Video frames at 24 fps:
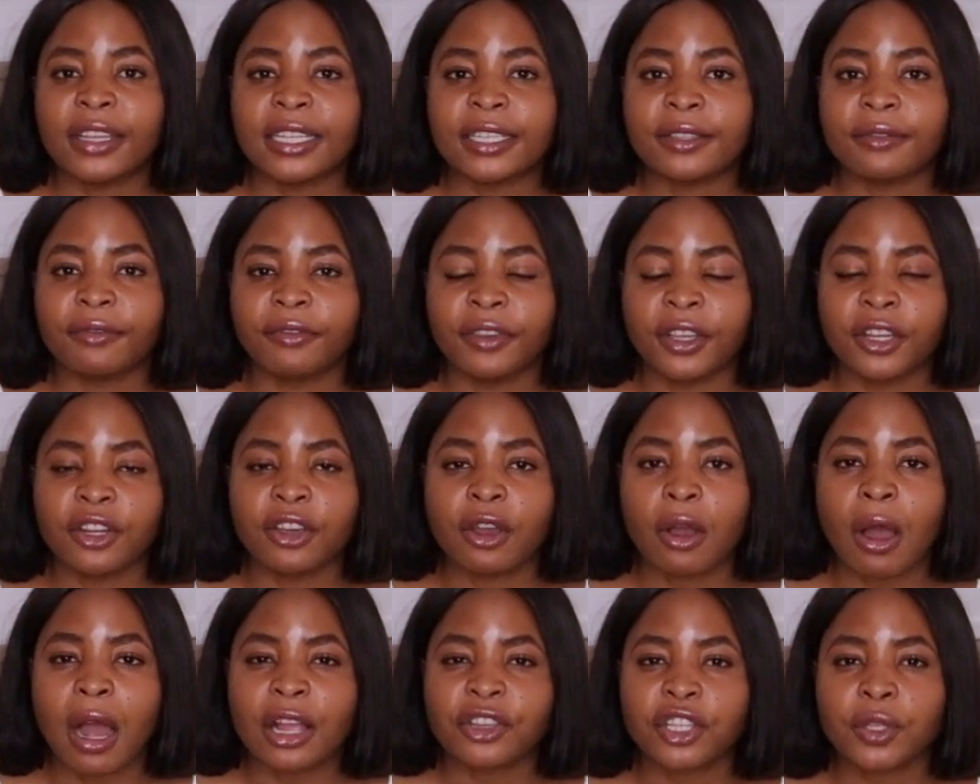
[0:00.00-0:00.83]
this
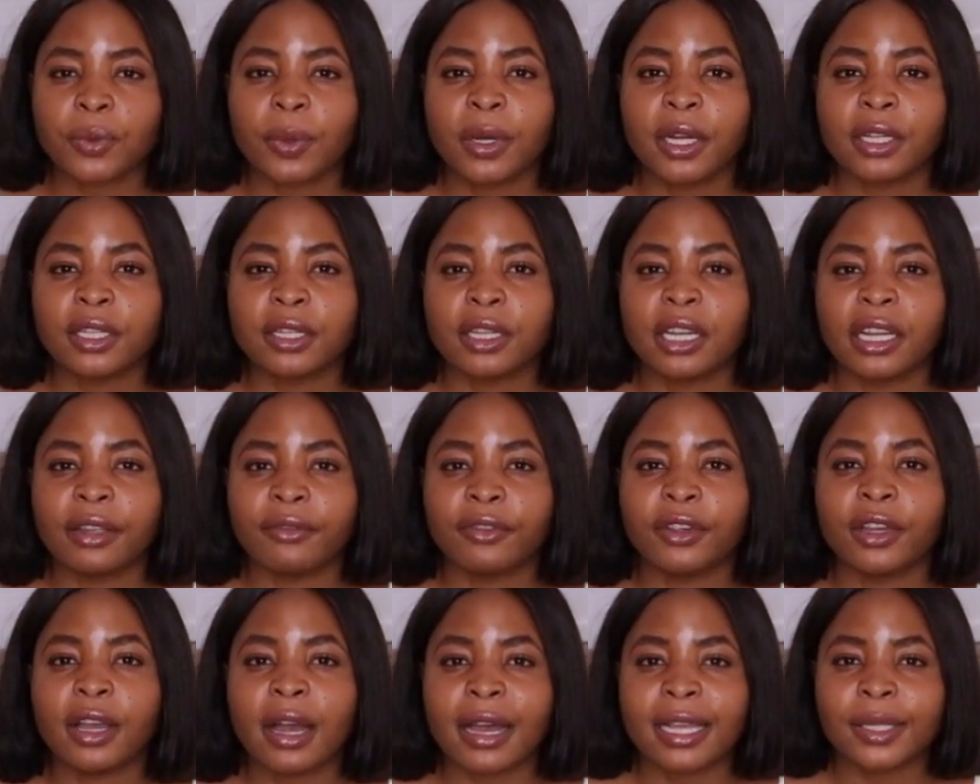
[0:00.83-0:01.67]
video, I just wanted to leave
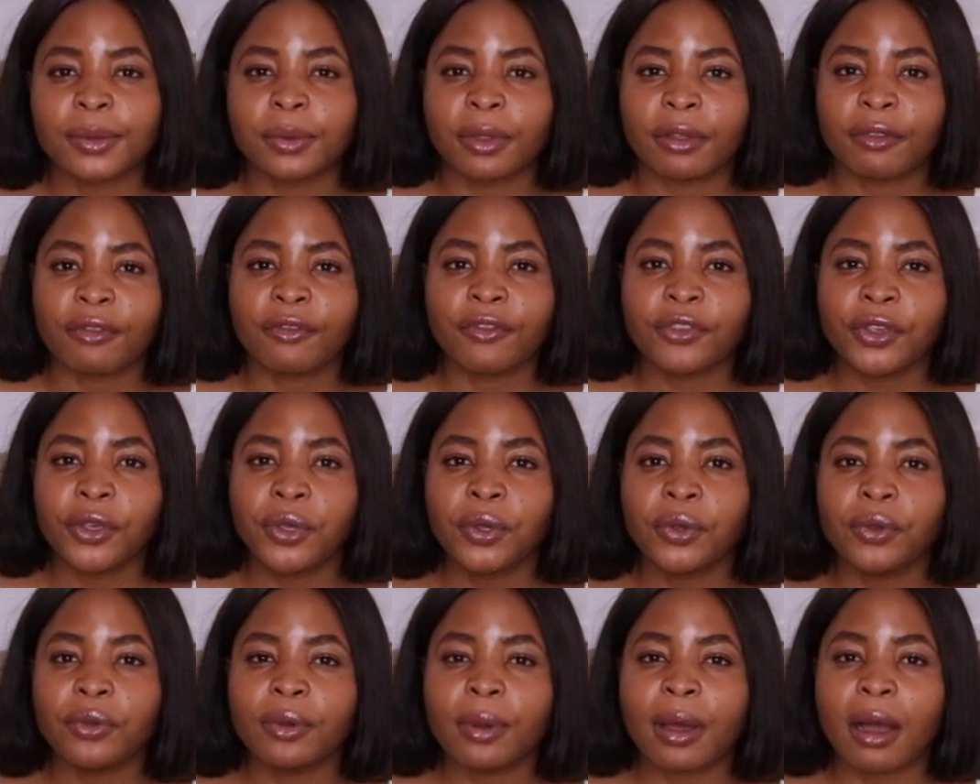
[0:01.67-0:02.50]
you guys with a
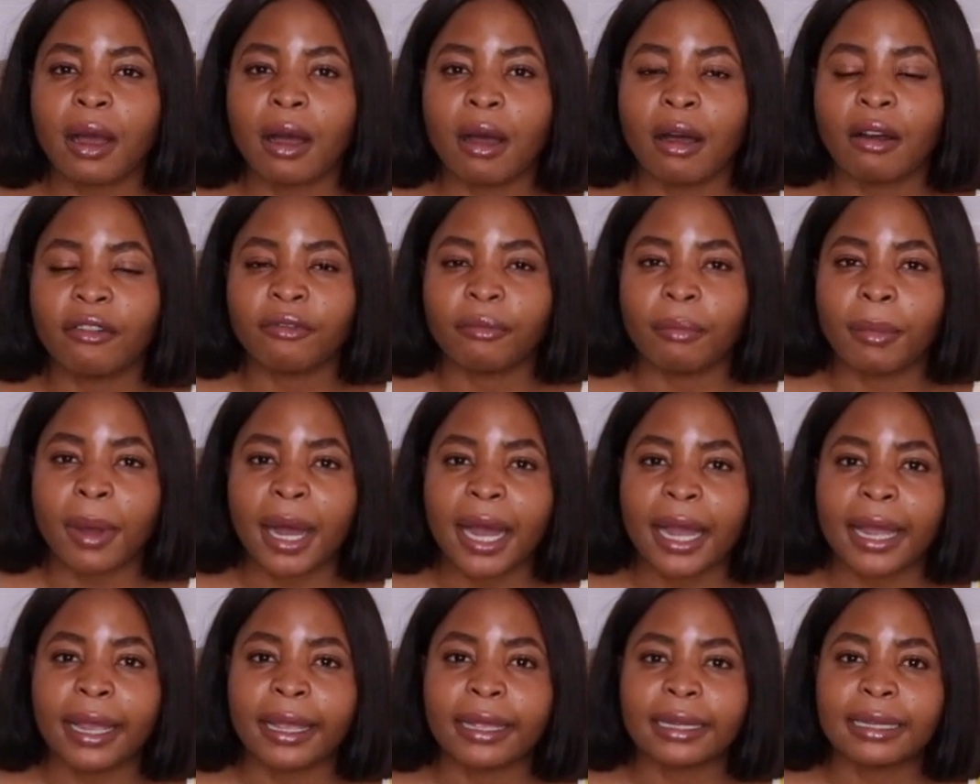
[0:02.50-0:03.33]
few of
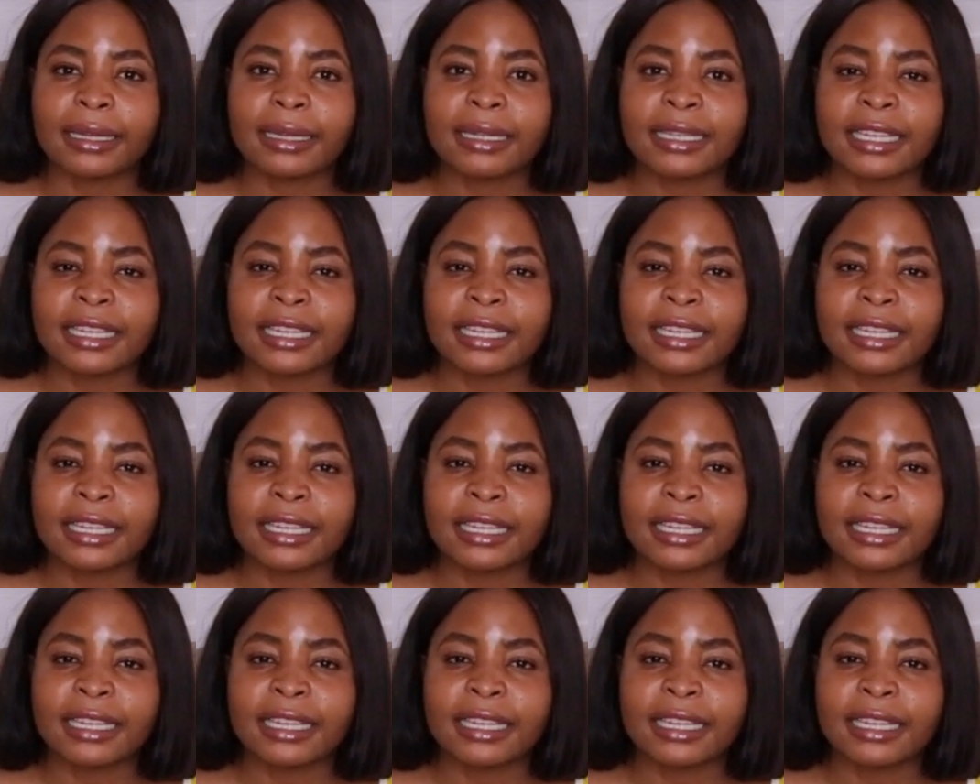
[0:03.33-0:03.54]
my